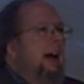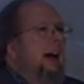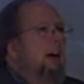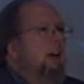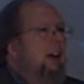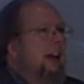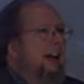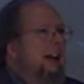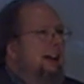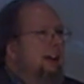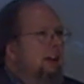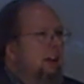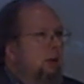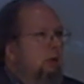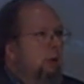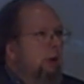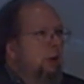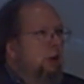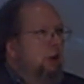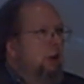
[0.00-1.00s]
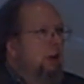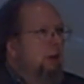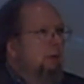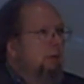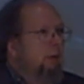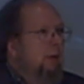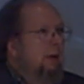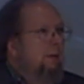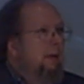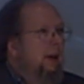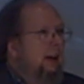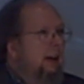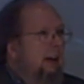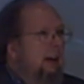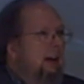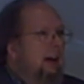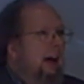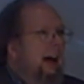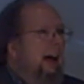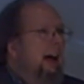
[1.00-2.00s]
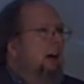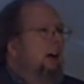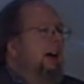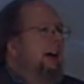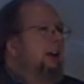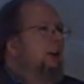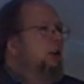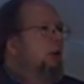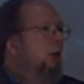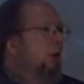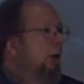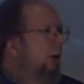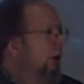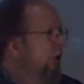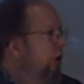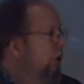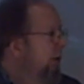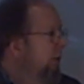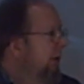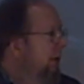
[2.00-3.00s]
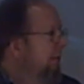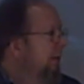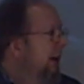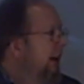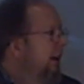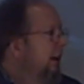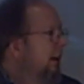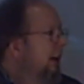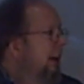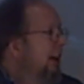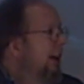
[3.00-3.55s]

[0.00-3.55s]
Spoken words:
how candid should we be, how editorial should we be,